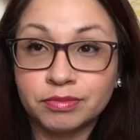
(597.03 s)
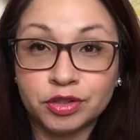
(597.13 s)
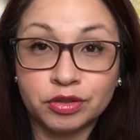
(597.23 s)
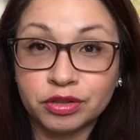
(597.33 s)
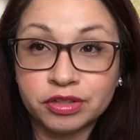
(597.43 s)

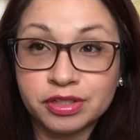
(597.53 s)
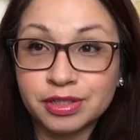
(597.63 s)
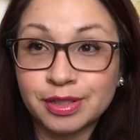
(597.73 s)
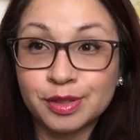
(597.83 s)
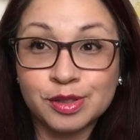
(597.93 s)
they're
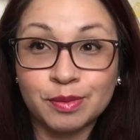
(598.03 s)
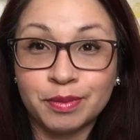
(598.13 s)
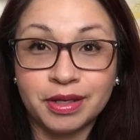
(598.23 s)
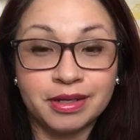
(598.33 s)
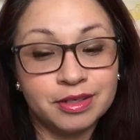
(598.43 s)
thirsty,
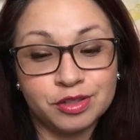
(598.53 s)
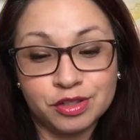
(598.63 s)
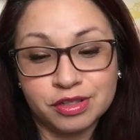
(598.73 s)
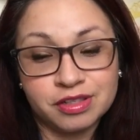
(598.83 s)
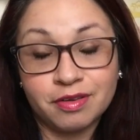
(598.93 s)
something. It's
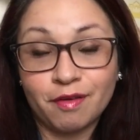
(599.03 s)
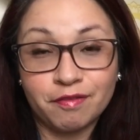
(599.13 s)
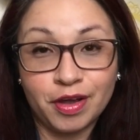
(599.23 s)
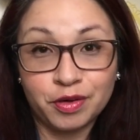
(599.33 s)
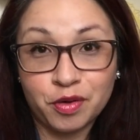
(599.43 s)
just
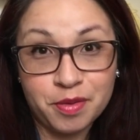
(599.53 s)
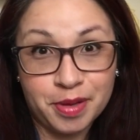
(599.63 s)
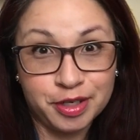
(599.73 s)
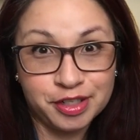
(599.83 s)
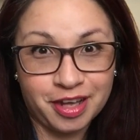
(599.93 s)
fun going
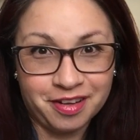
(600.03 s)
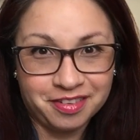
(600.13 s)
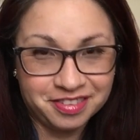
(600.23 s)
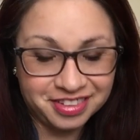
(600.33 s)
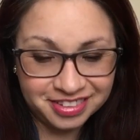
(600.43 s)
by yourself.
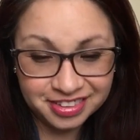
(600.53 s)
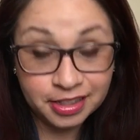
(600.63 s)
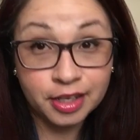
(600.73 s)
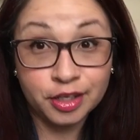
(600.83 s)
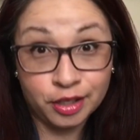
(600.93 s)

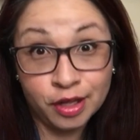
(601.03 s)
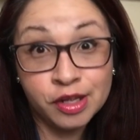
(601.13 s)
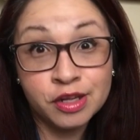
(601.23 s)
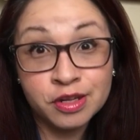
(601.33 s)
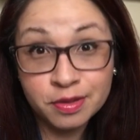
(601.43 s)

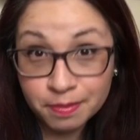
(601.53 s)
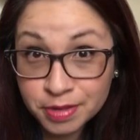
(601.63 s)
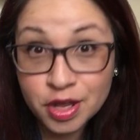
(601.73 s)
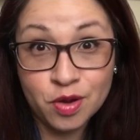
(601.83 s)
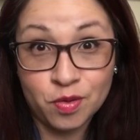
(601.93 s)
Y'all
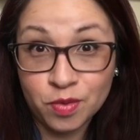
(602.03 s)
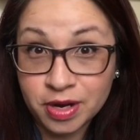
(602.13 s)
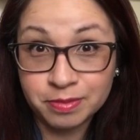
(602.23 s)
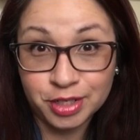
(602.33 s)
know what I'm